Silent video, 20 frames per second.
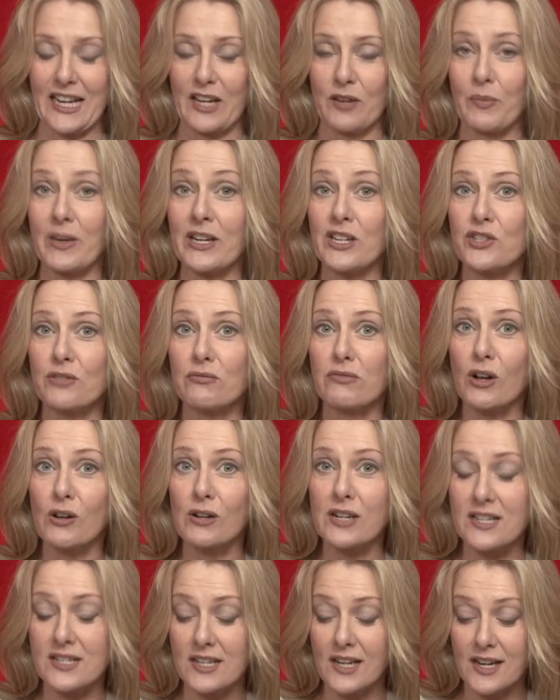and when to
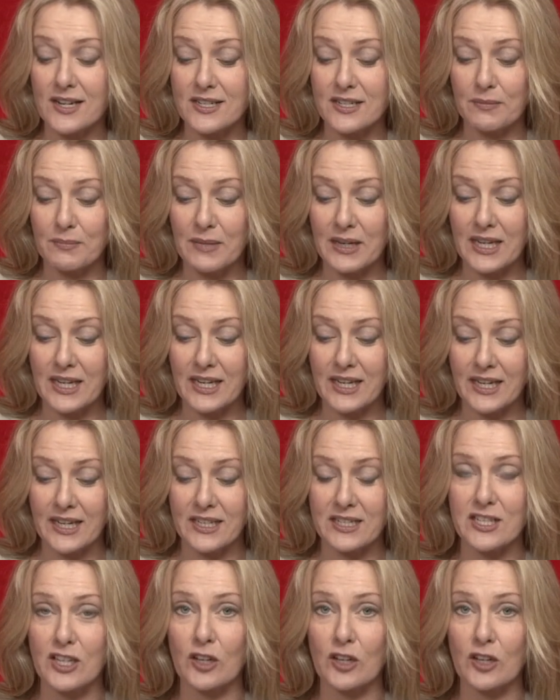roll his eyes at me and